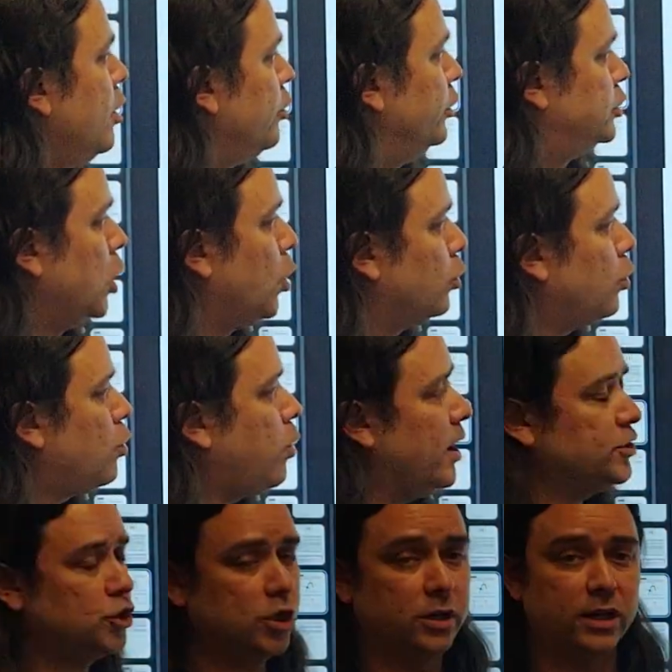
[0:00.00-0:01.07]
The total
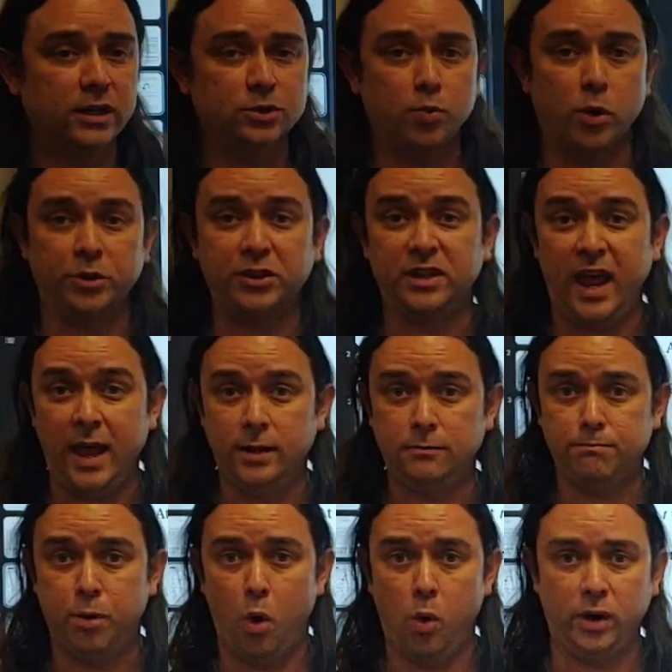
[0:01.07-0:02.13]
question is worth
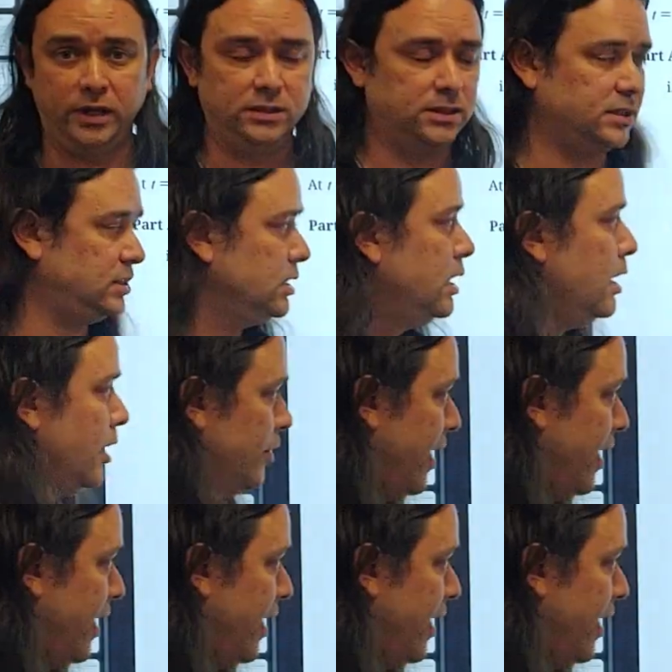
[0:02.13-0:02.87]
10 points.